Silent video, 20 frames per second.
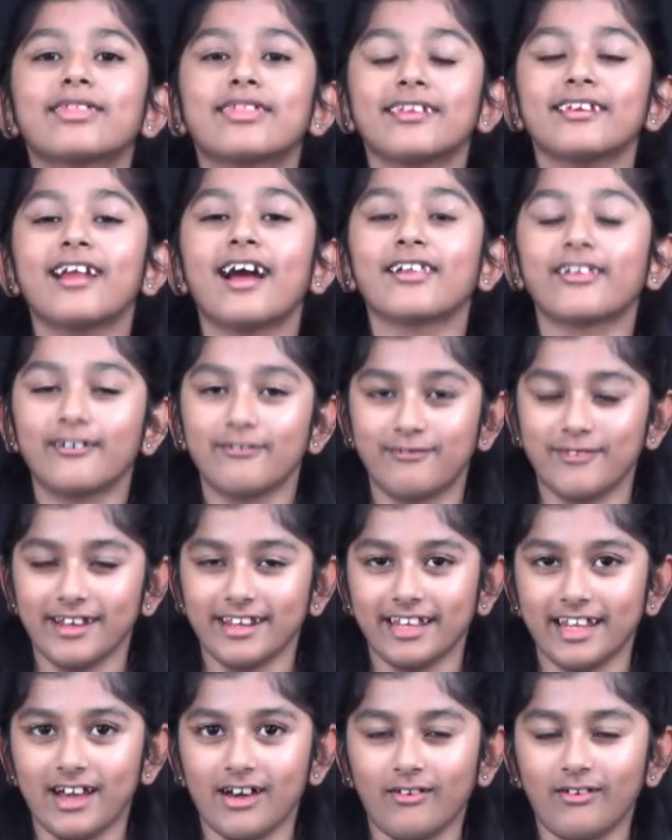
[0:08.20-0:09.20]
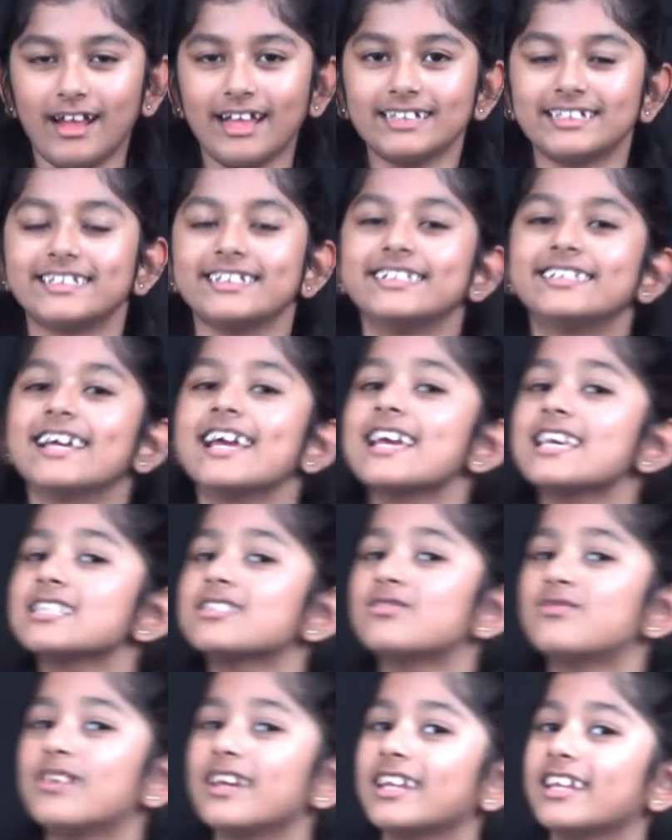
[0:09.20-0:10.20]
another video, and
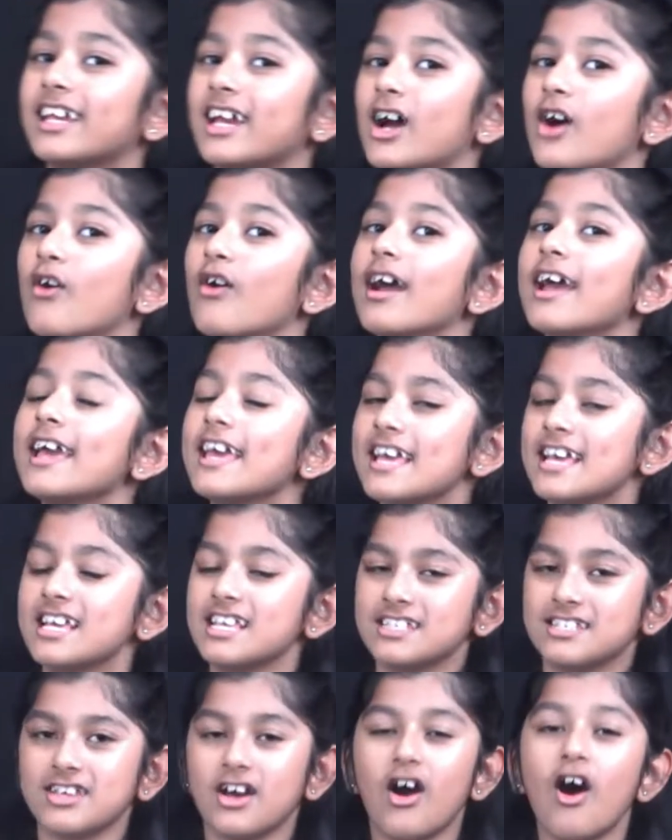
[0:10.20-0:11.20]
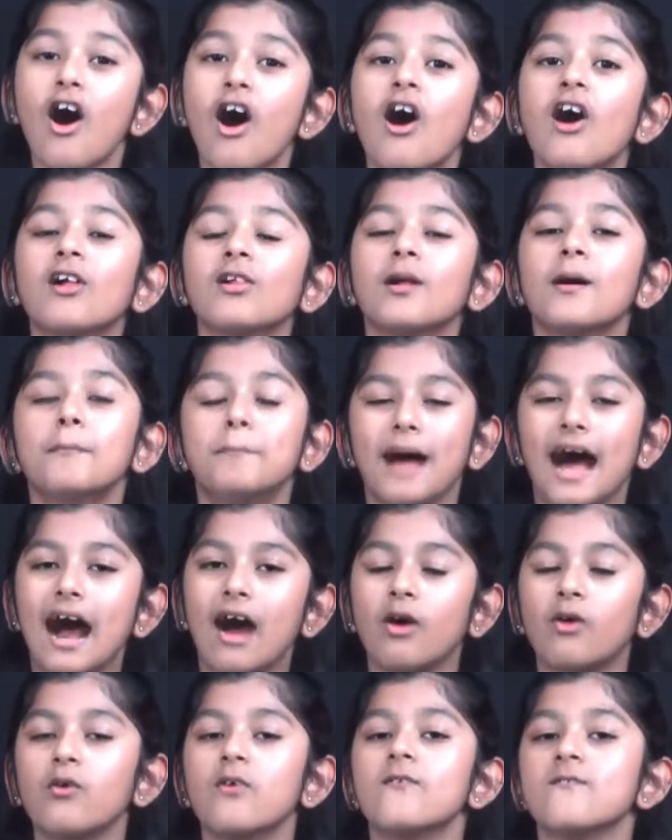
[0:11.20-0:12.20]
today's video is all
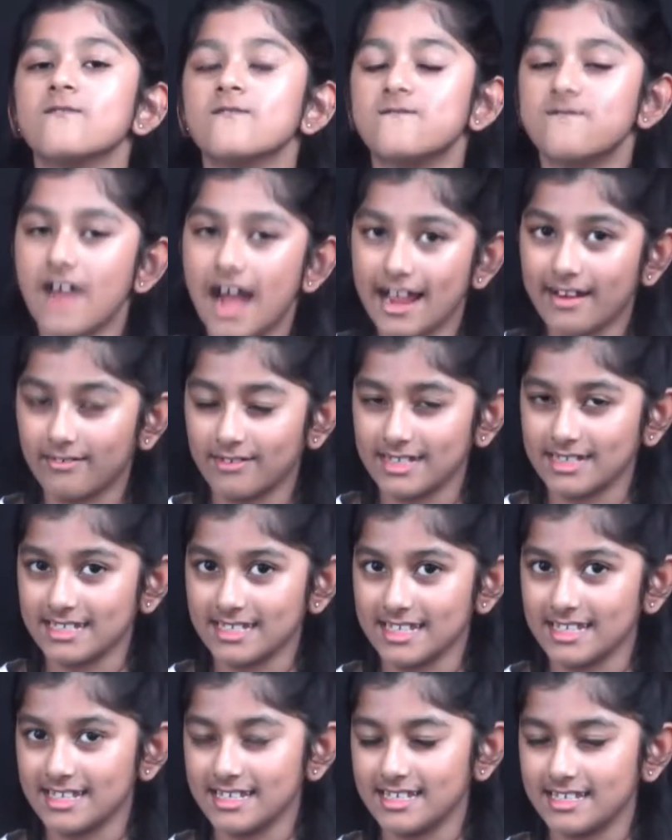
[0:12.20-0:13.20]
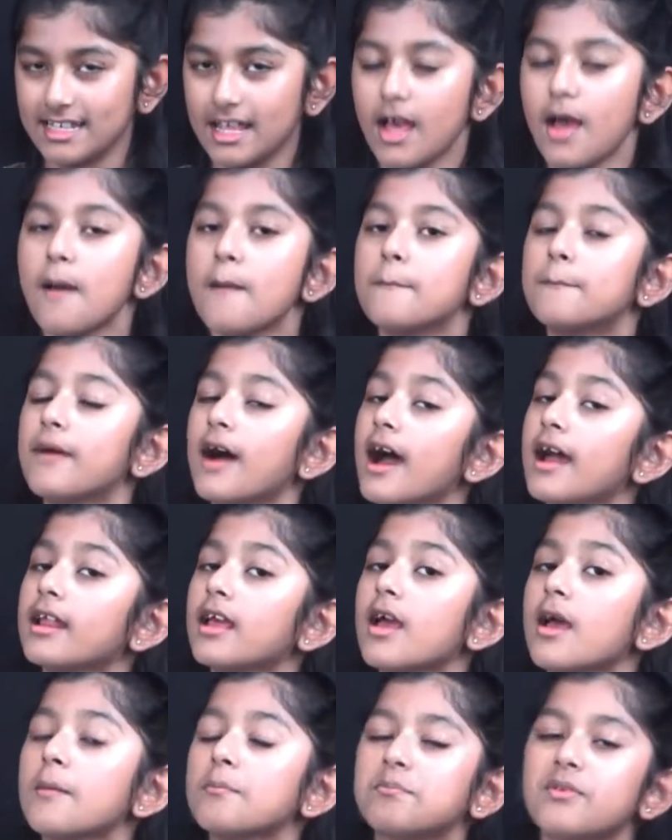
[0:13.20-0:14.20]
about viruses. But
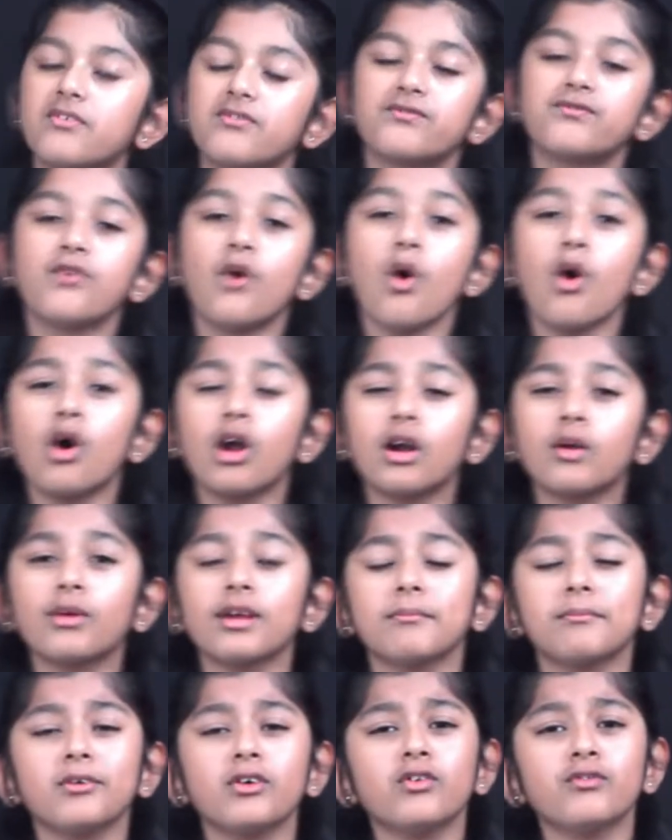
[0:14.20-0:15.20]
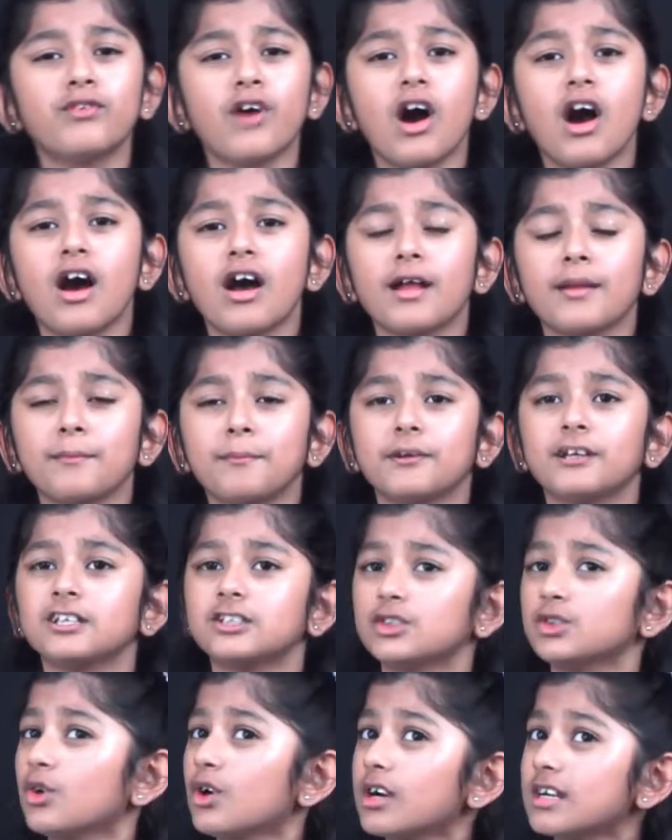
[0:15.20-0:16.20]
before we move on, be
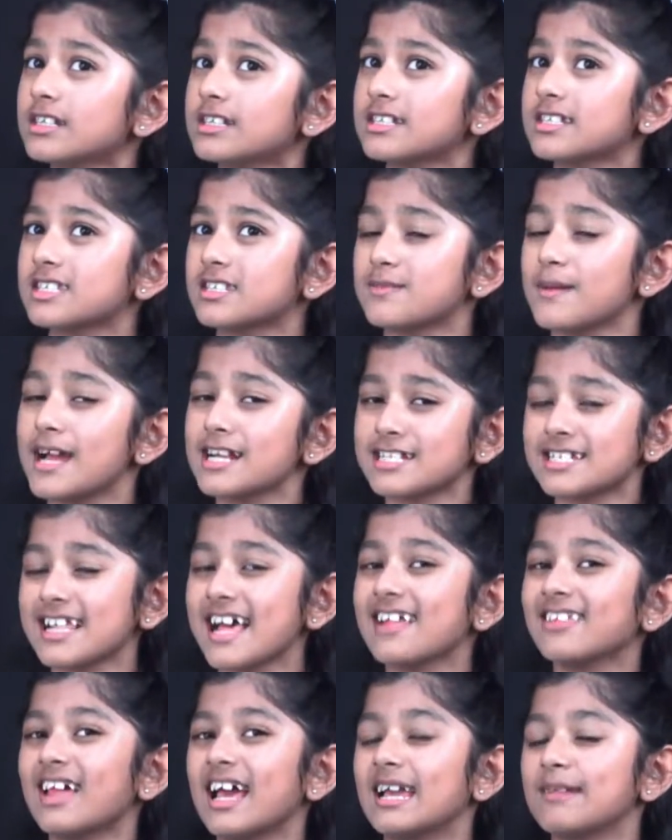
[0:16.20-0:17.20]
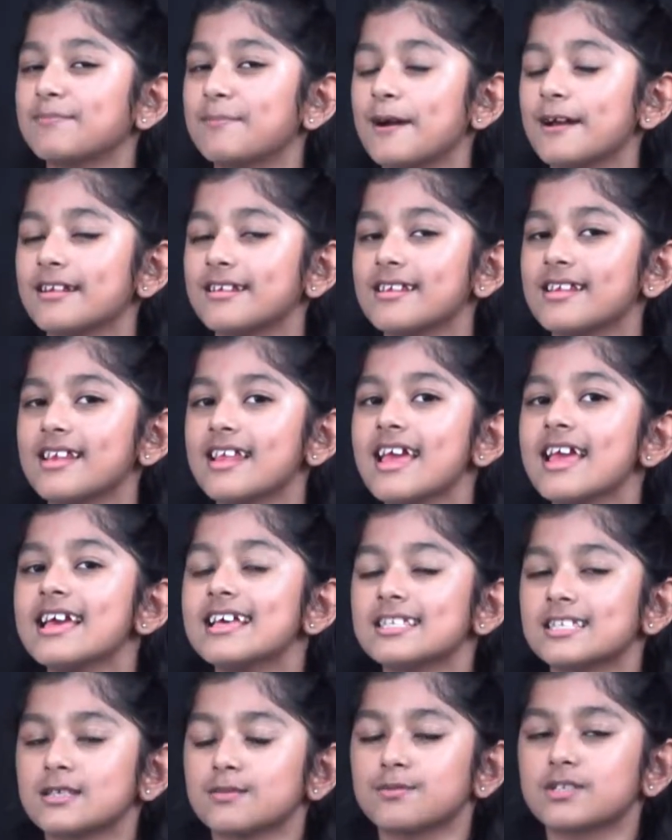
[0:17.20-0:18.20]
sure to smash that like button,
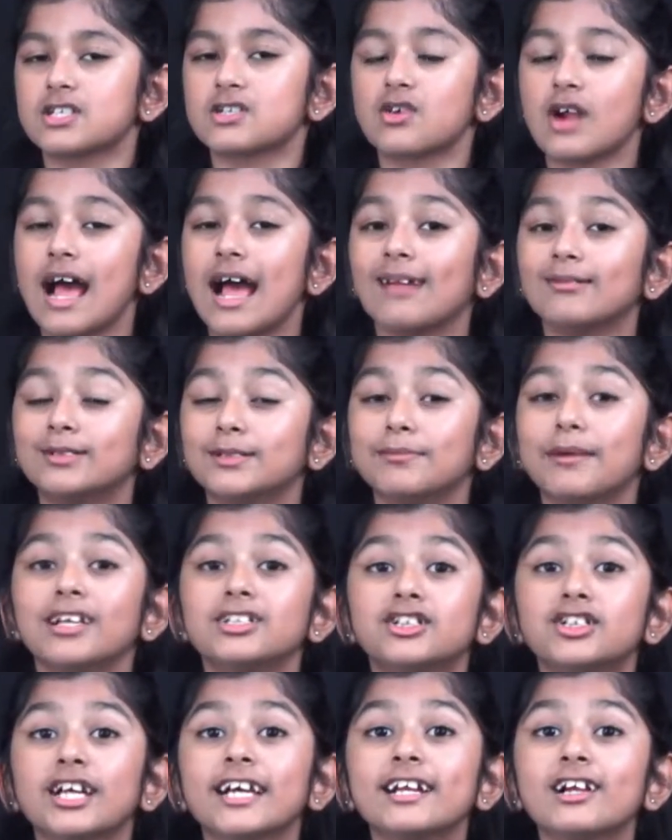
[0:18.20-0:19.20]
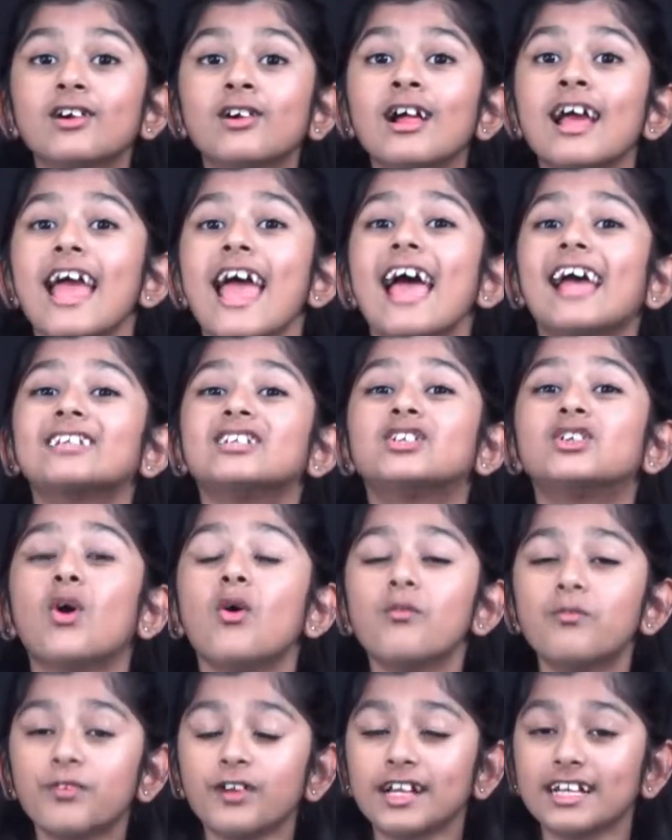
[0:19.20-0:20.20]
subscribe to my channel, and
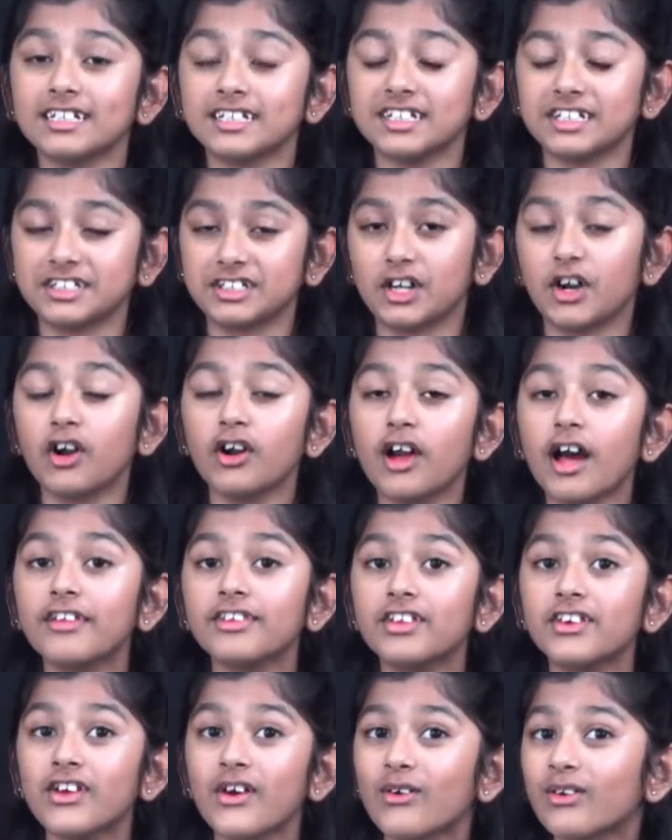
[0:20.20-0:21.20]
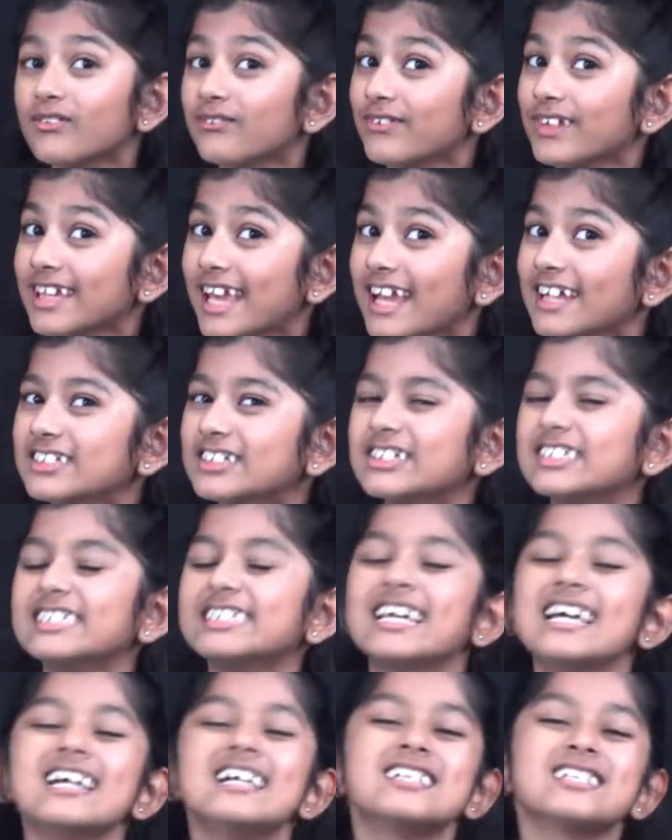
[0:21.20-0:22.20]
don't forget to turn on the notifications
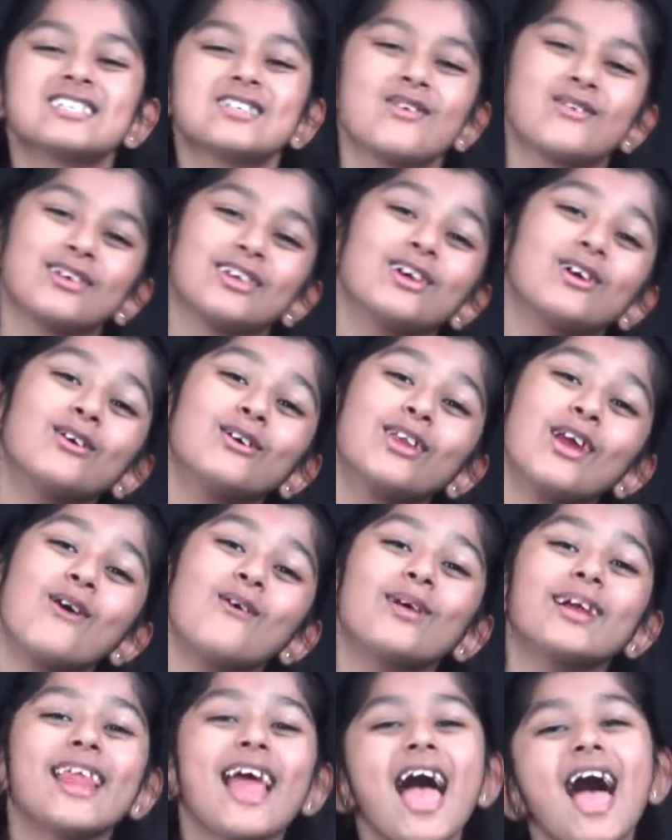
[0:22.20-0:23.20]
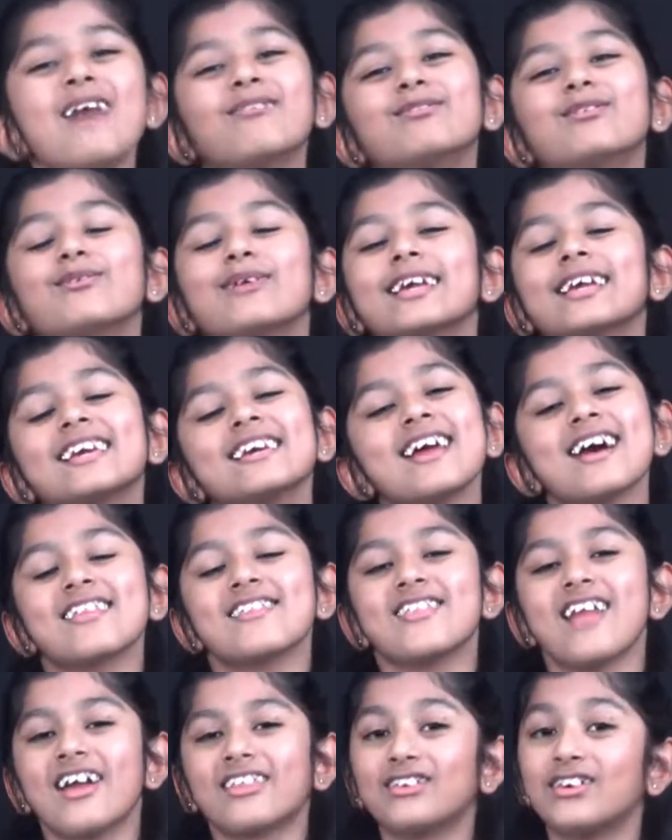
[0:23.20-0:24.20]
so you'll know whenever we get
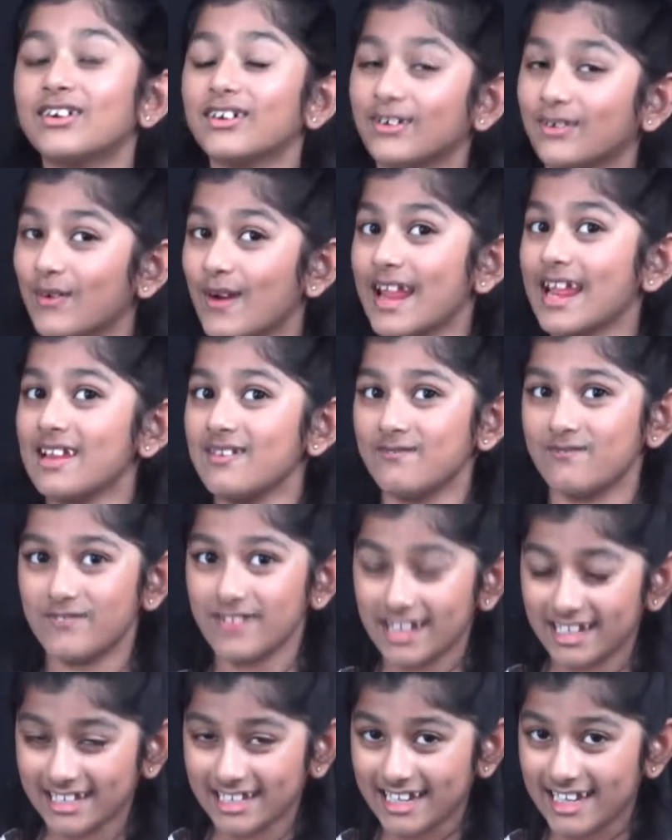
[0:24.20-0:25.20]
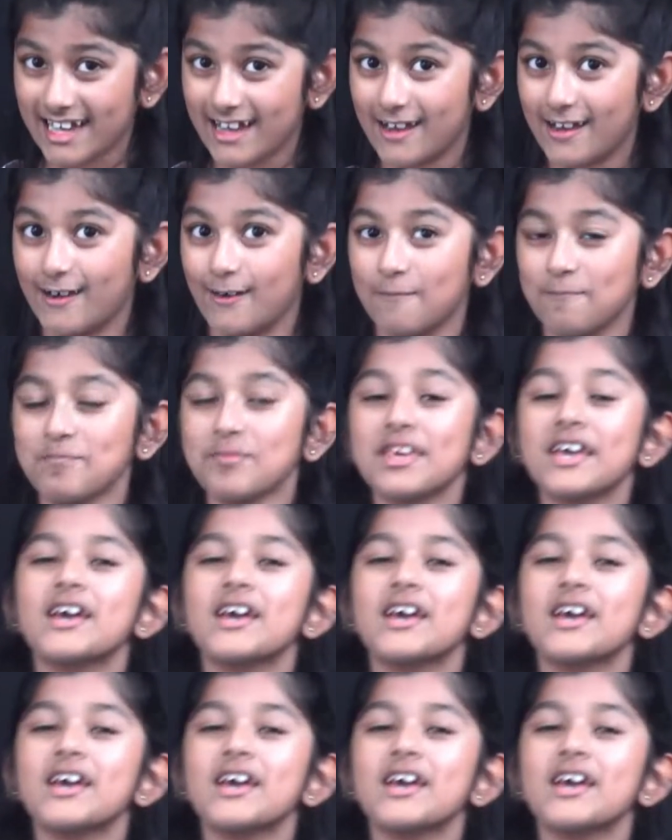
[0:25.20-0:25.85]
another great video.